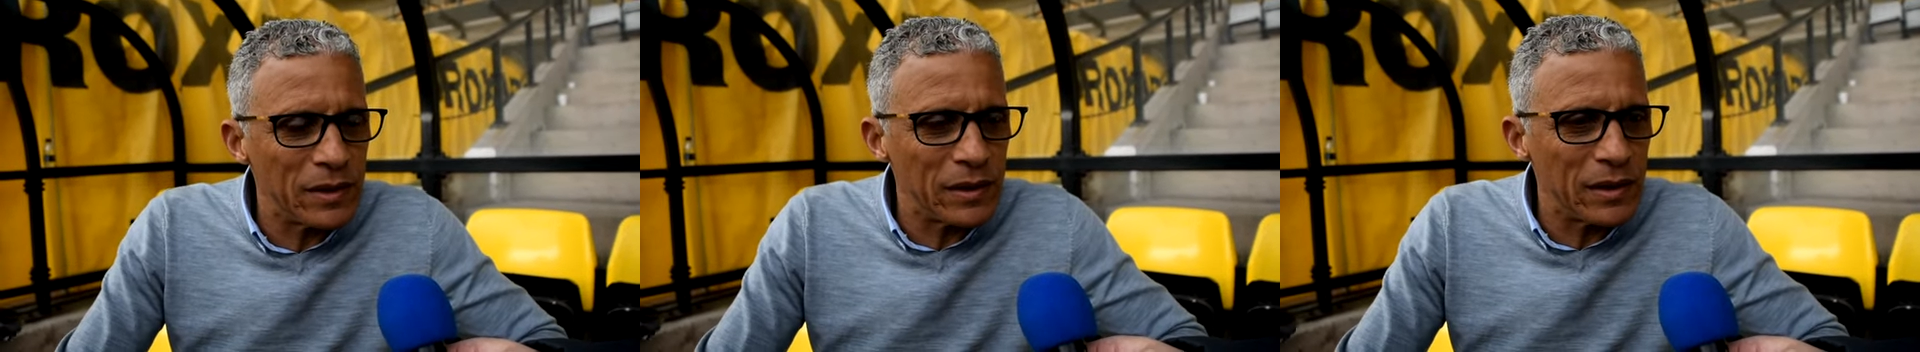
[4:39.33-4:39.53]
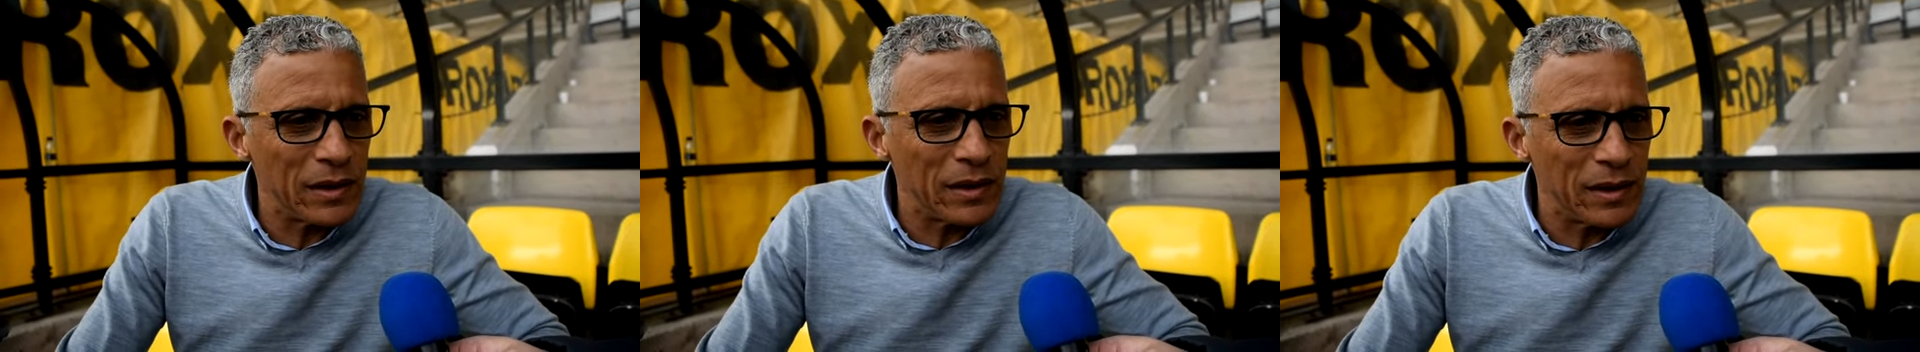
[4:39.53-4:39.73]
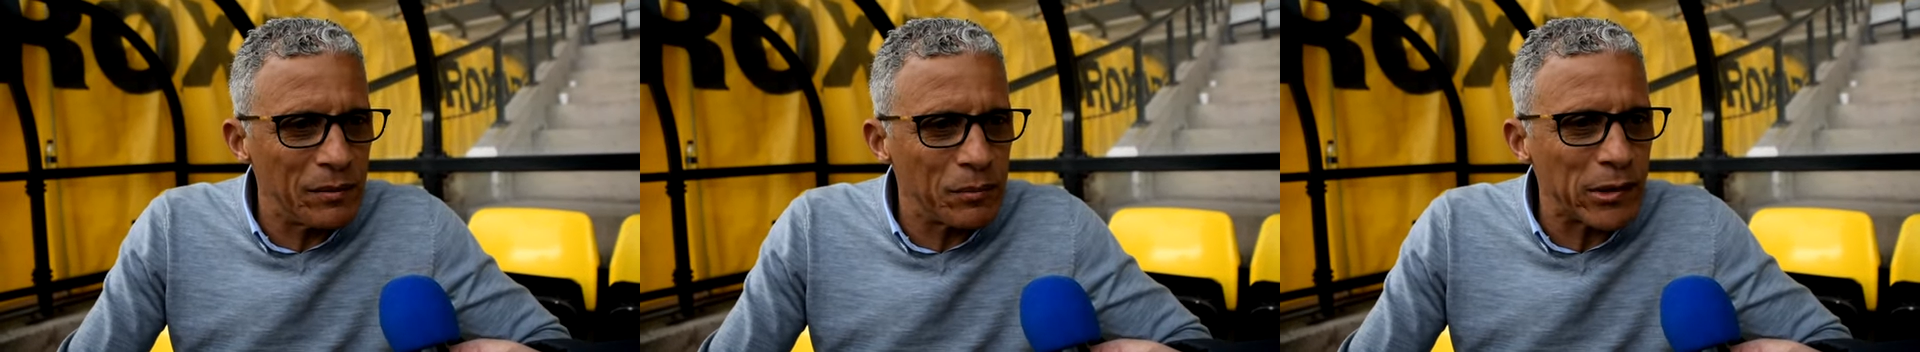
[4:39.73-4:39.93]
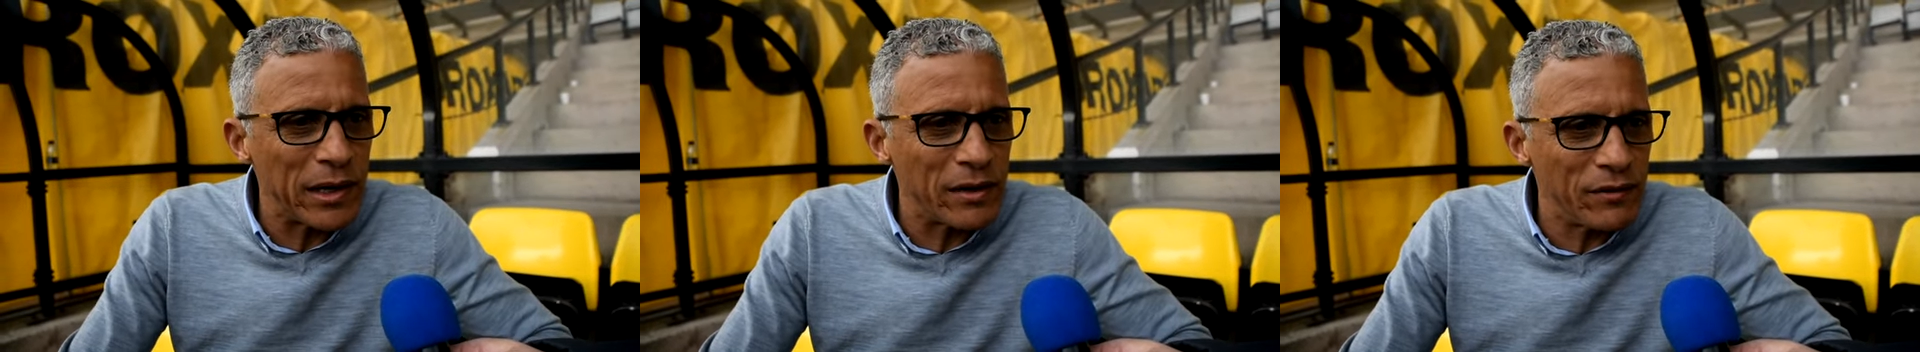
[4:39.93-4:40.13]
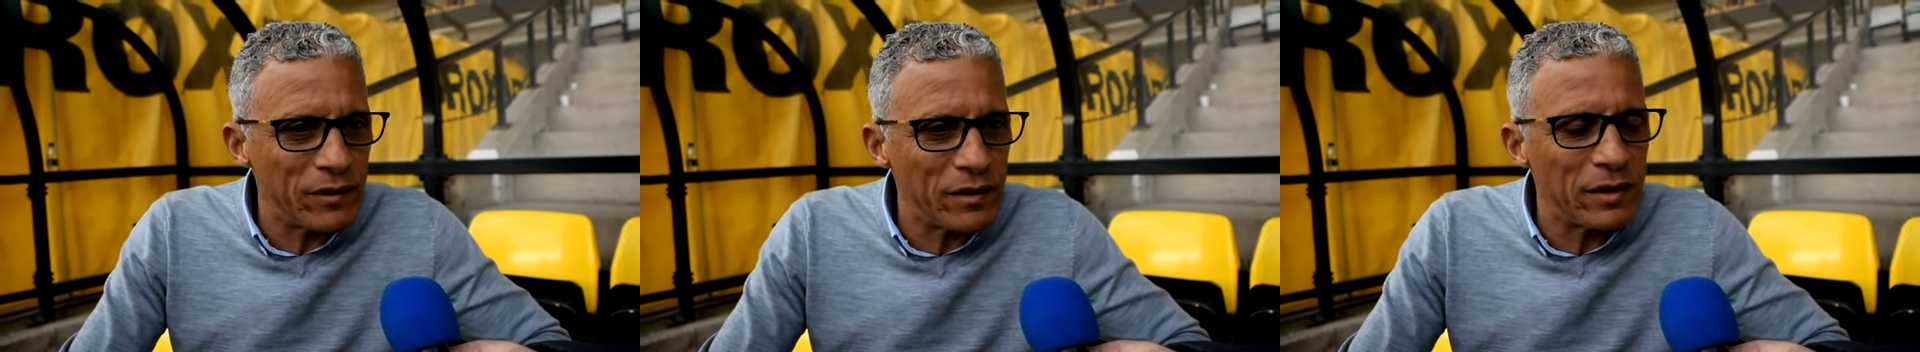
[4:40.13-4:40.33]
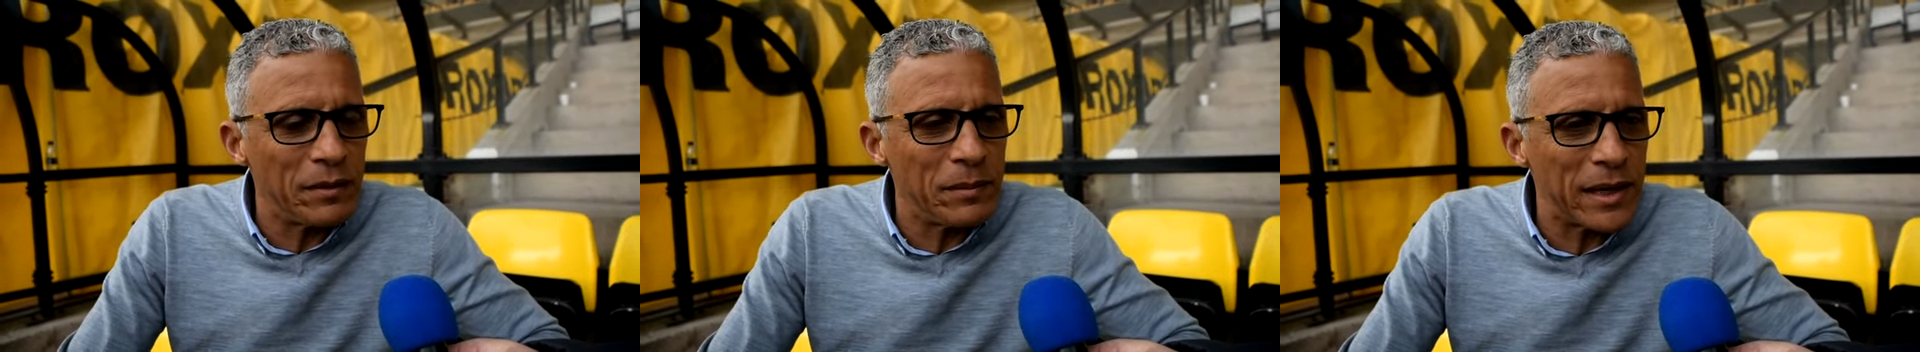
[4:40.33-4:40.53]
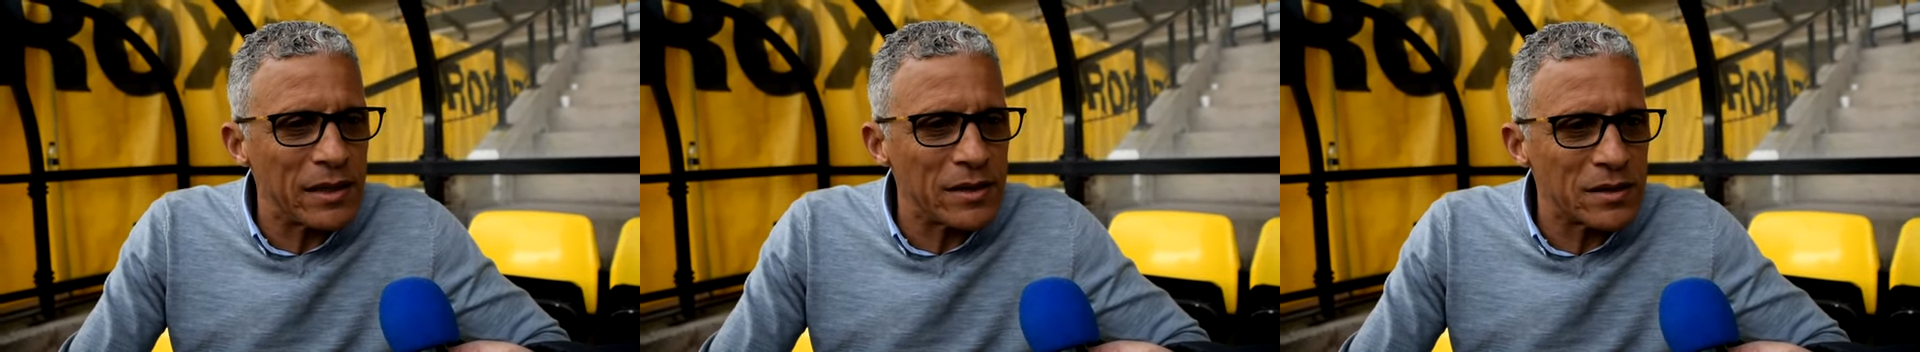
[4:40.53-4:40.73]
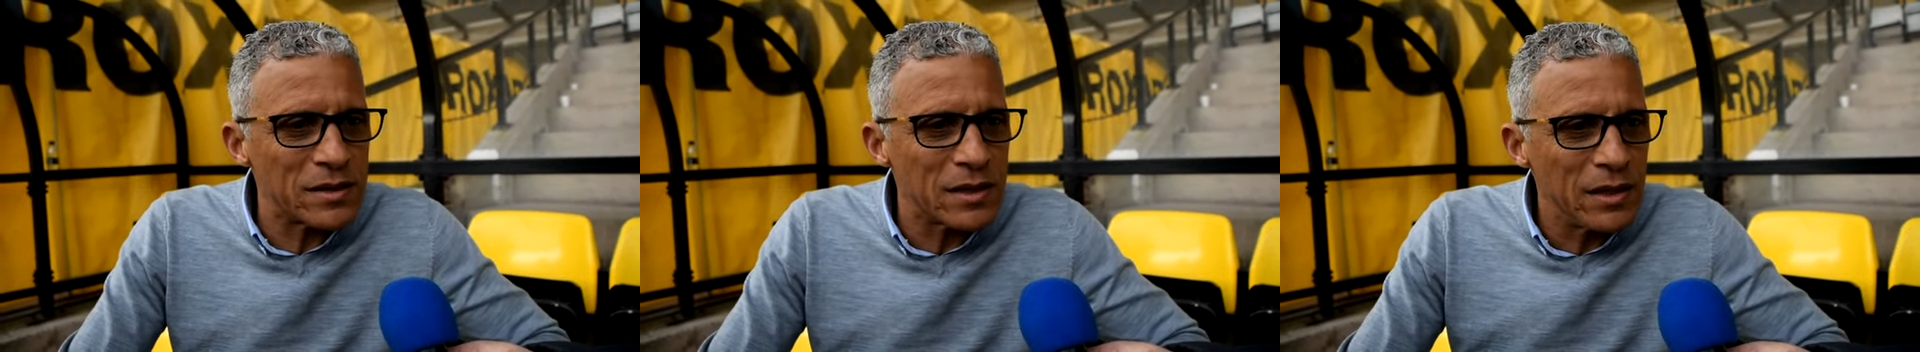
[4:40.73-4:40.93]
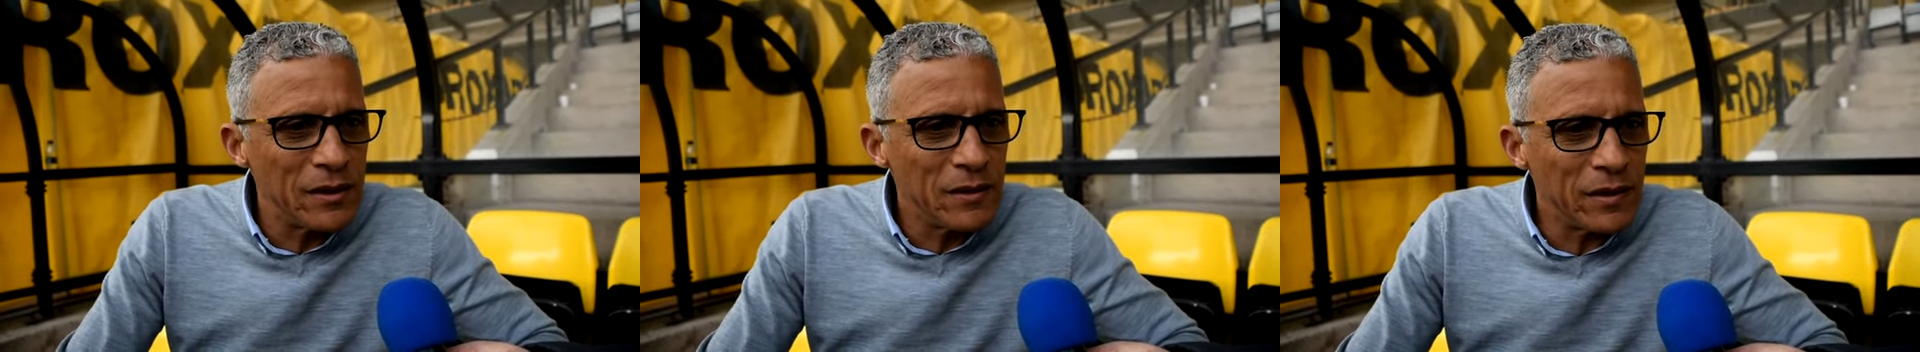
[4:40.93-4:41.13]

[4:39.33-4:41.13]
Uh, I'm proud of the demands